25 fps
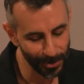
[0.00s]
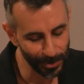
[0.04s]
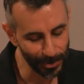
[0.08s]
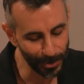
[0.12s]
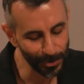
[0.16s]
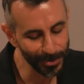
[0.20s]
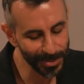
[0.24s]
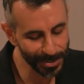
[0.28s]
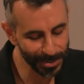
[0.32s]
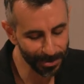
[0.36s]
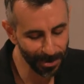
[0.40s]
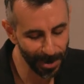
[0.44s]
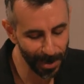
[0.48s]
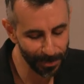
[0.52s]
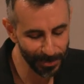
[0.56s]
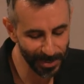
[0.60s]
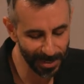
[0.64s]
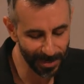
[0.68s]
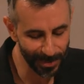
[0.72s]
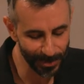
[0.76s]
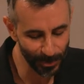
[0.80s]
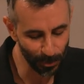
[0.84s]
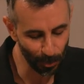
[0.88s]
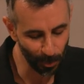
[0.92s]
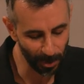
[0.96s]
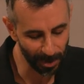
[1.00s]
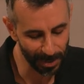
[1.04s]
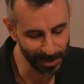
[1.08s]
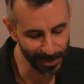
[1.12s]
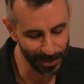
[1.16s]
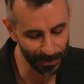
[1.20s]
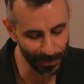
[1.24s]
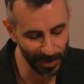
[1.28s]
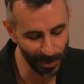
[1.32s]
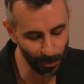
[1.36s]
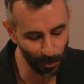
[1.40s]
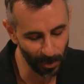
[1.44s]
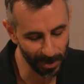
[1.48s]
You described Eon's work
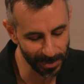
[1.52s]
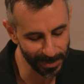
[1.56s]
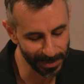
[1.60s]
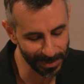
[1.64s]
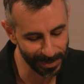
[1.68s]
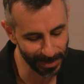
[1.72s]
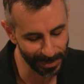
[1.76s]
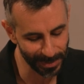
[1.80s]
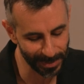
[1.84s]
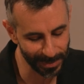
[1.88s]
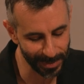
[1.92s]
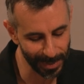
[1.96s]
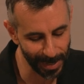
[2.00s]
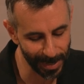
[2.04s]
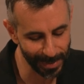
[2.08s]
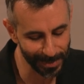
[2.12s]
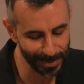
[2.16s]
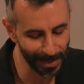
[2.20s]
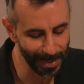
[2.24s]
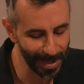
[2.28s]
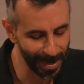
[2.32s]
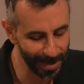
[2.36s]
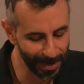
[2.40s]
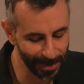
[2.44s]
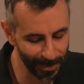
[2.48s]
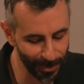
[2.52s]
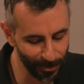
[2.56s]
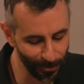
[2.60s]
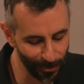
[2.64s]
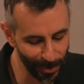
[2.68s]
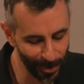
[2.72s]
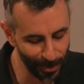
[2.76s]
to me once as laying the